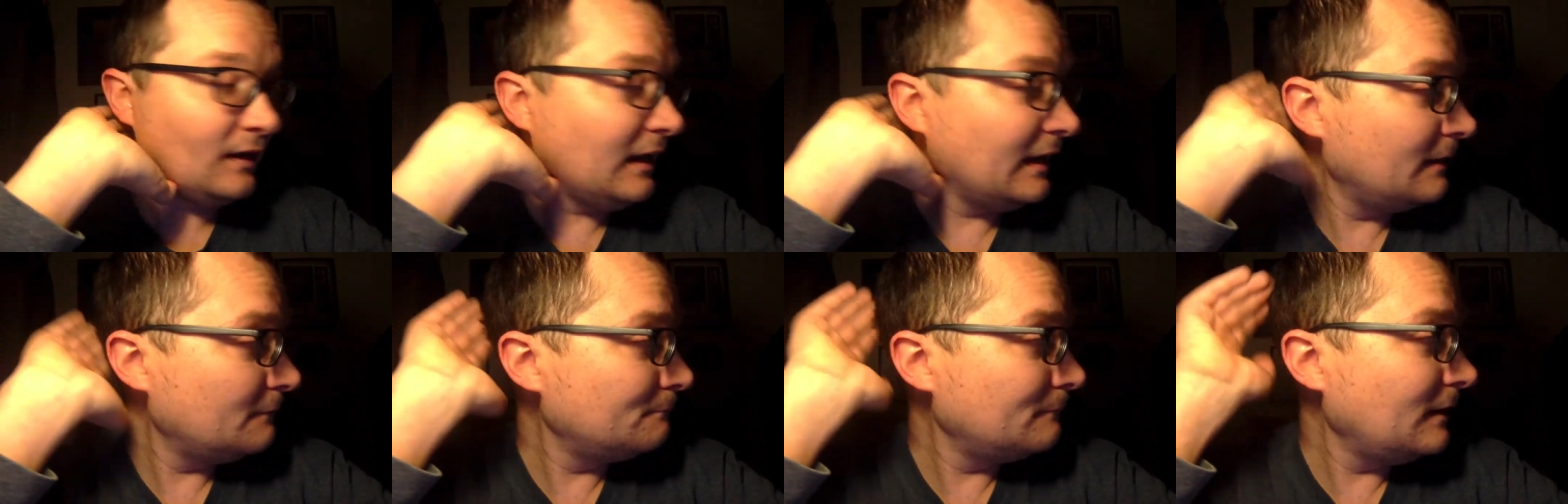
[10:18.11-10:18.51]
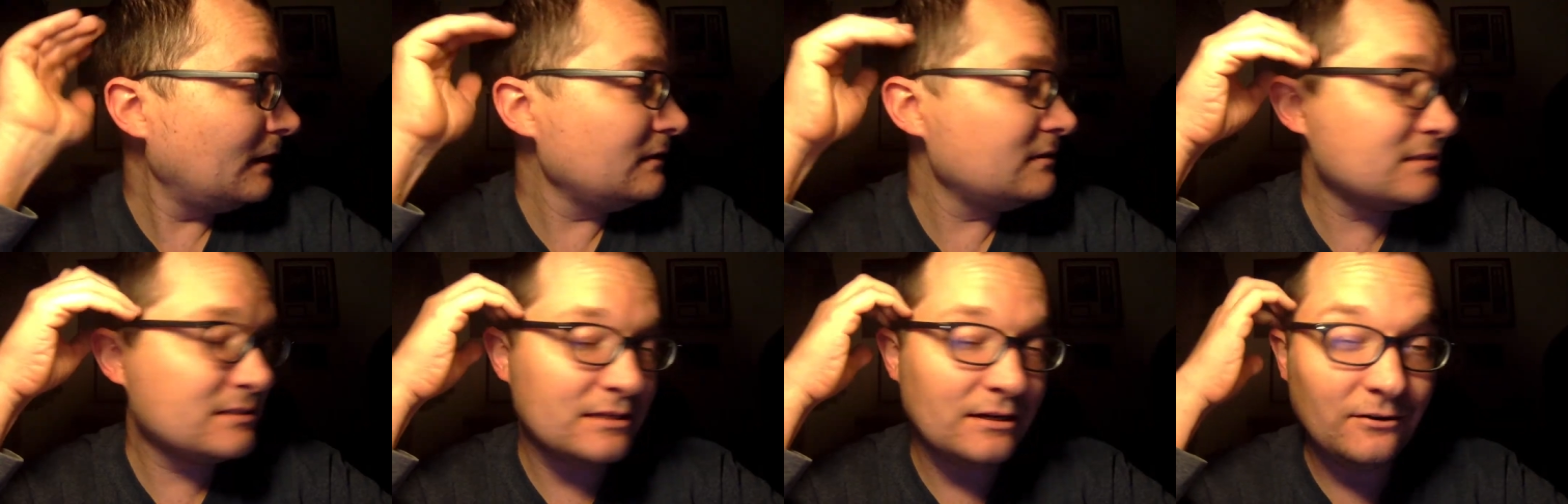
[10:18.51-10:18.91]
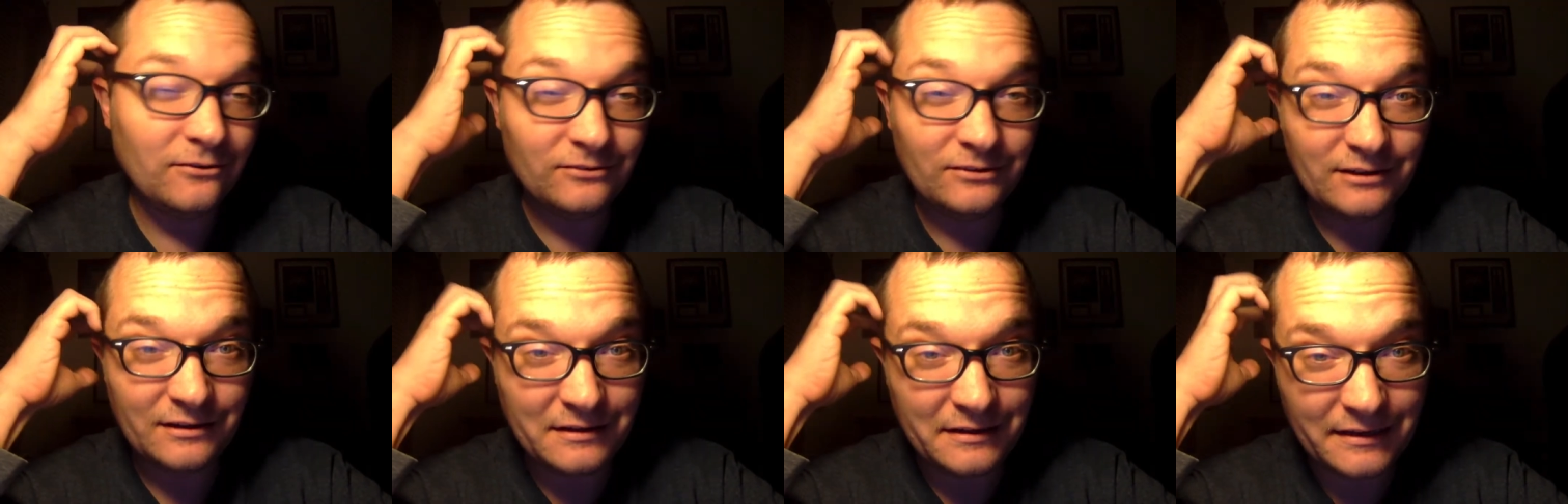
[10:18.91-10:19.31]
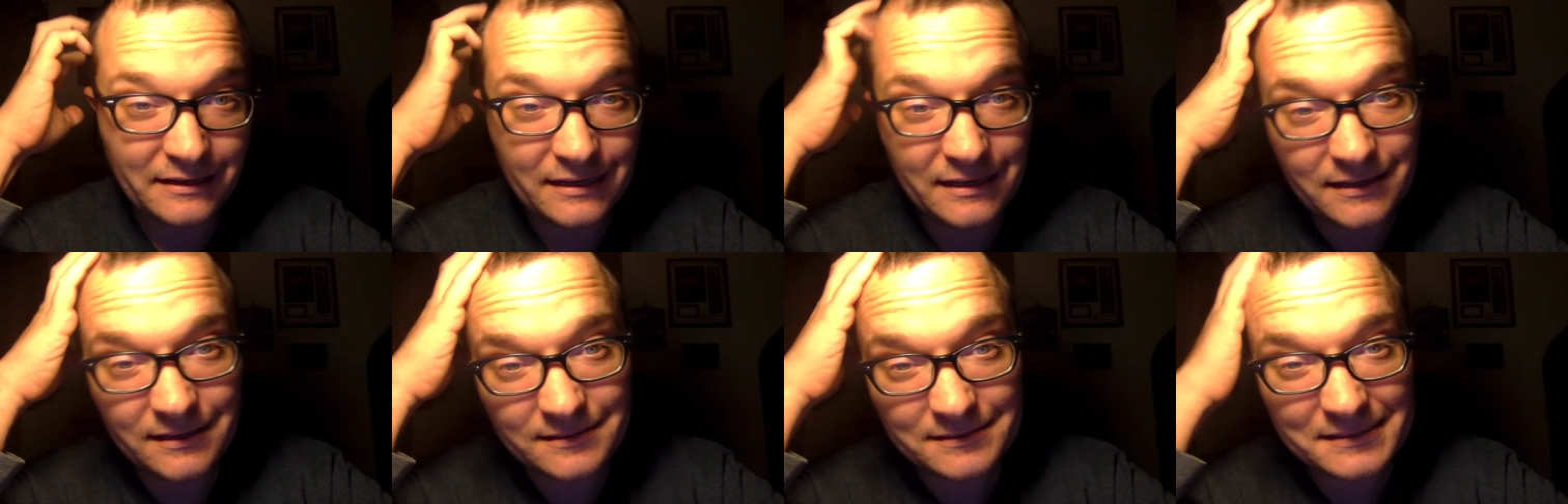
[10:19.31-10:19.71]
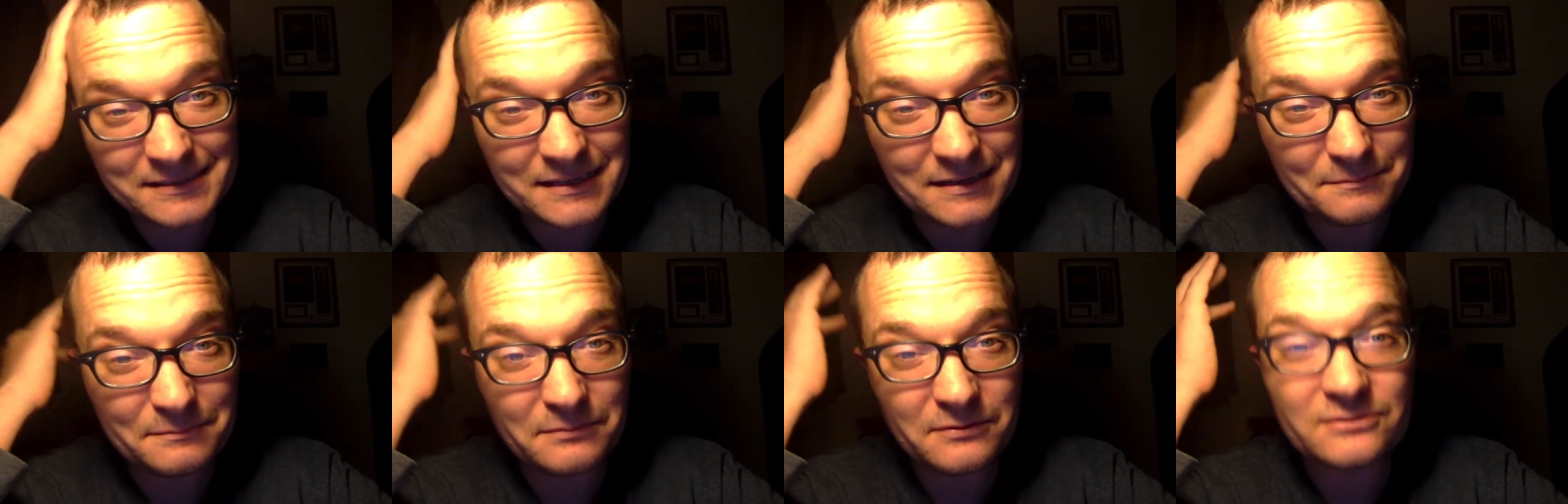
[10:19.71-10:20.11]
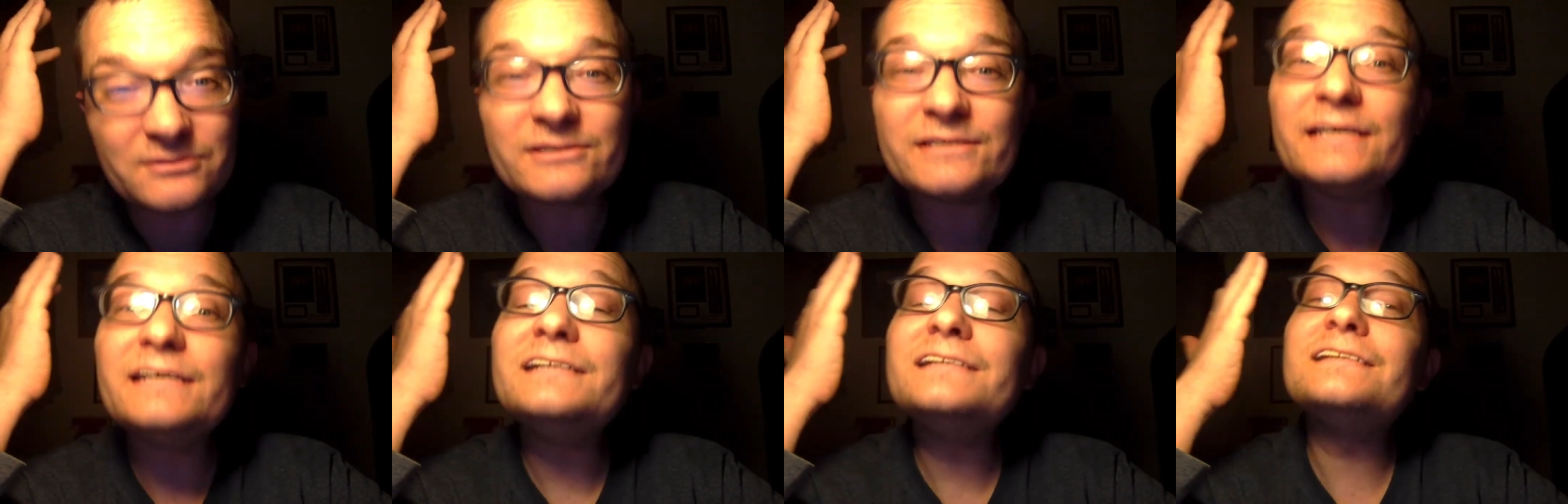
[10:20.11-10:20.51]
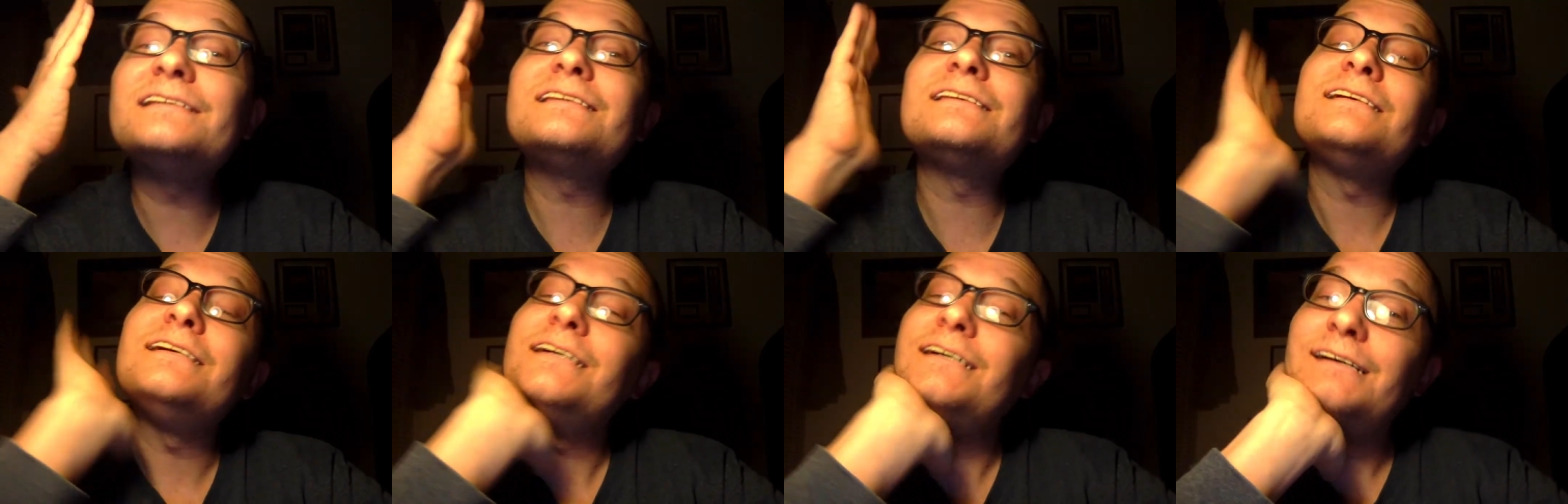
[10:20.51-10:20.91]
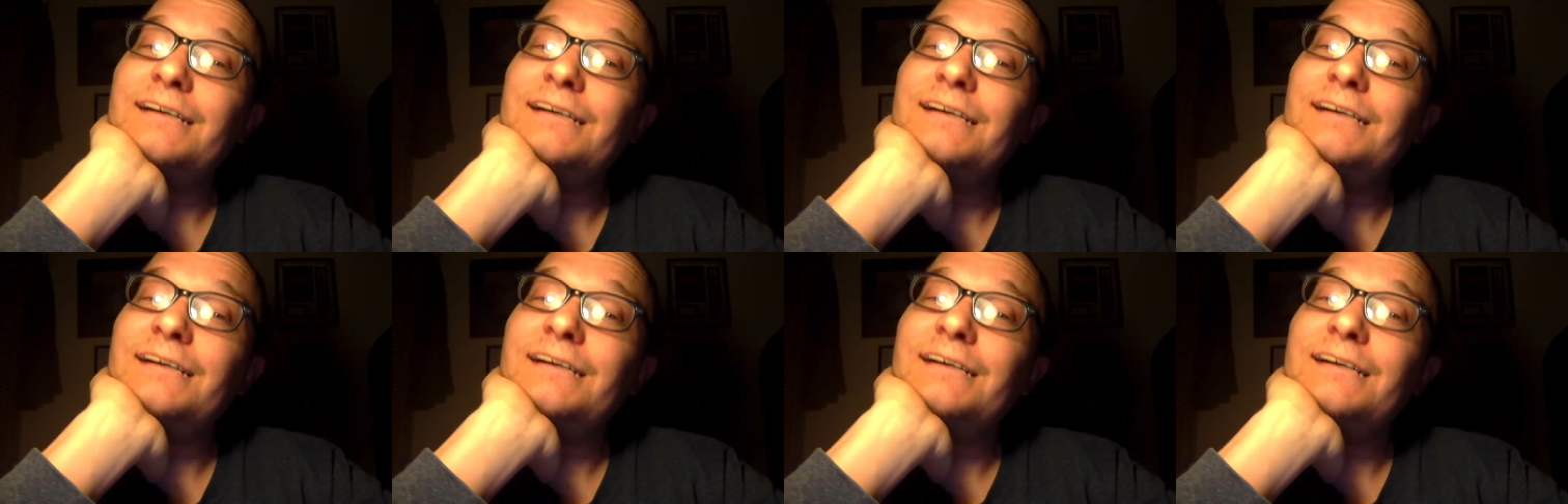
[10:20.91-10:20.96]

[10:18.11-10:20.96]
and based on today's uh, proceedings,